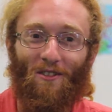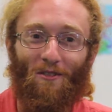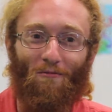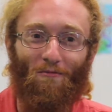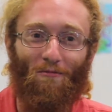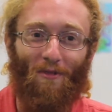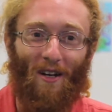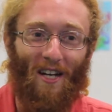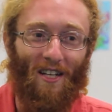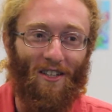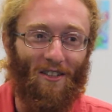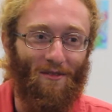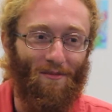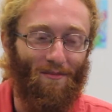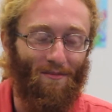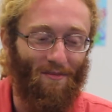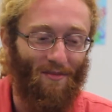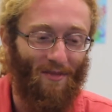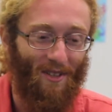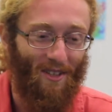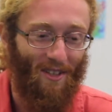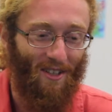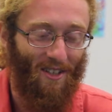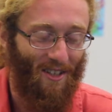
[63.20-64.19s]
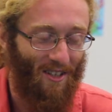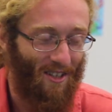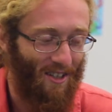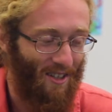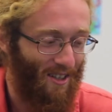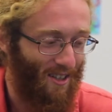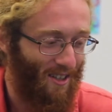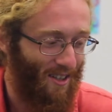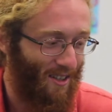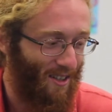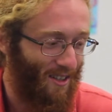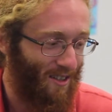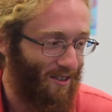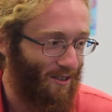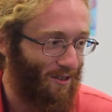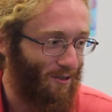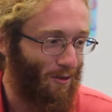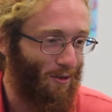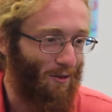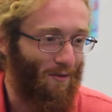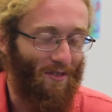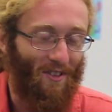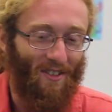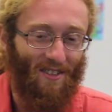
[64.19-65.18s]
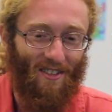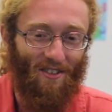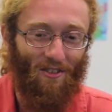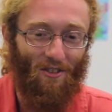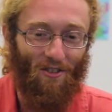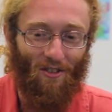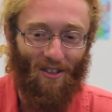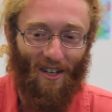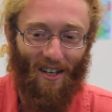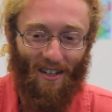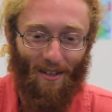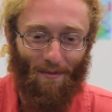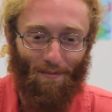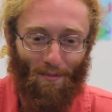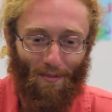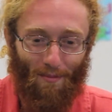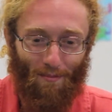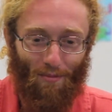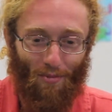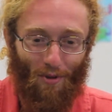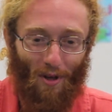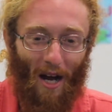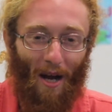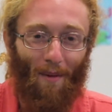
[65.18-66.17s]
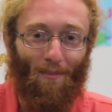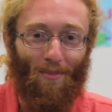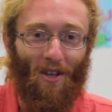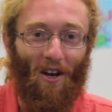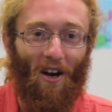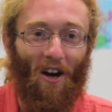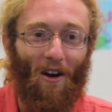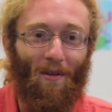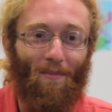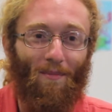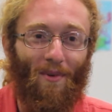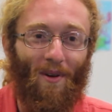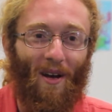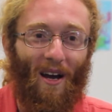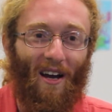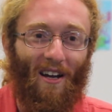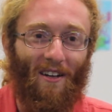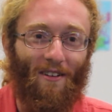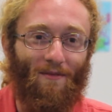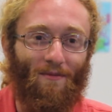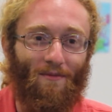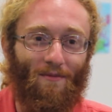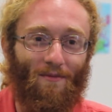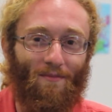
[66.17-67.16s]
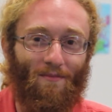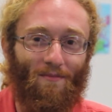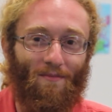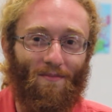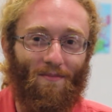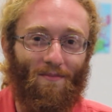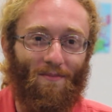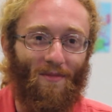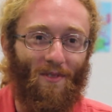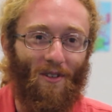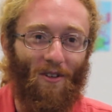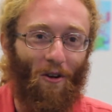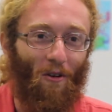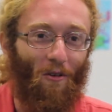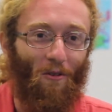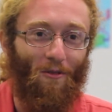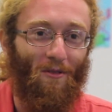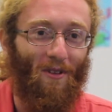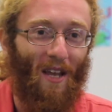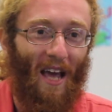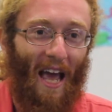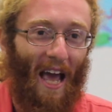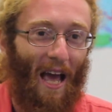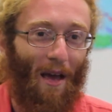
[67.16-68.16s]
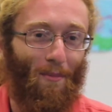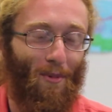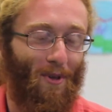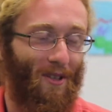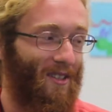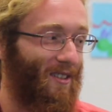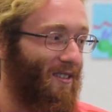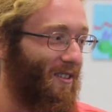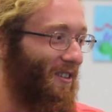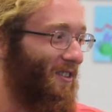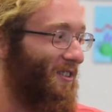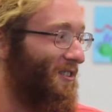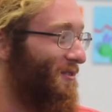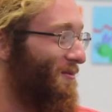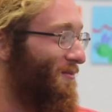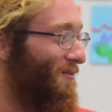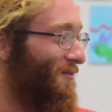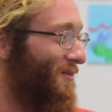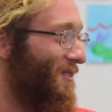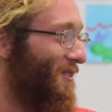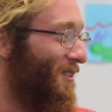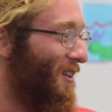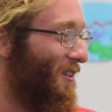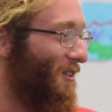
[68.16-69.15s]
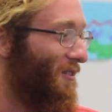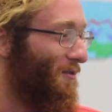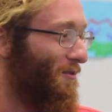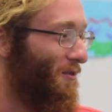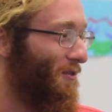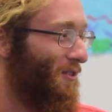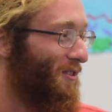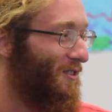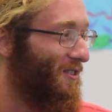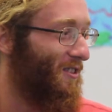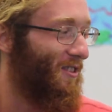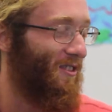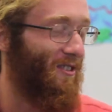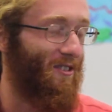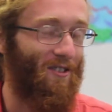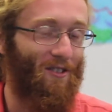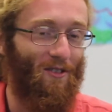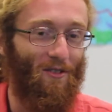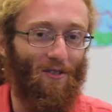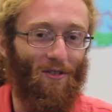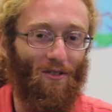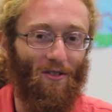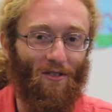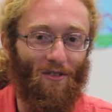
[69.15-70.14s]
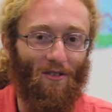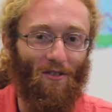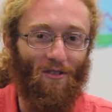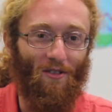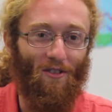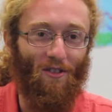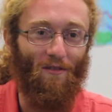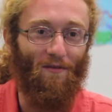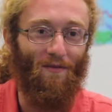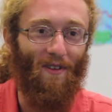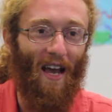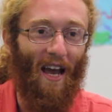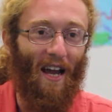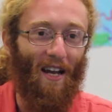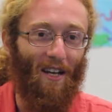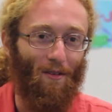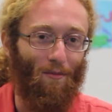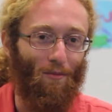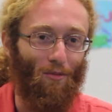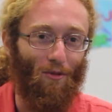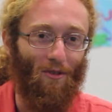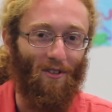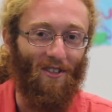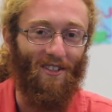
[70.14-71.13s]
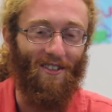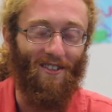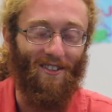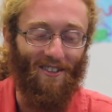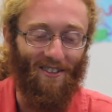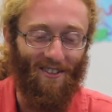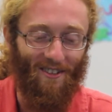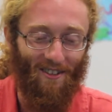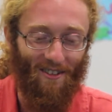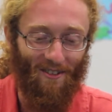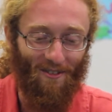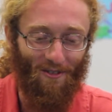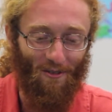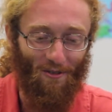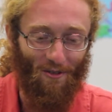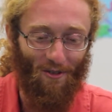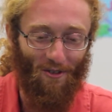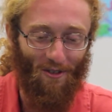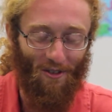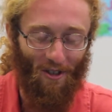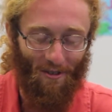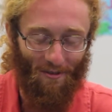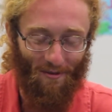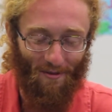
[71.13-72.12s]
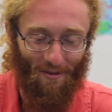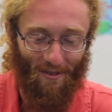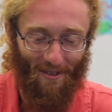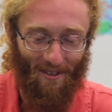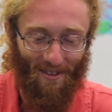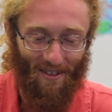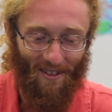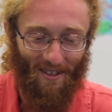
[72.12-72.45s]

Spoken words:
the random sort of things that just kind of propped up out of their own happening. Like for instance, Savannah brought a little stuffed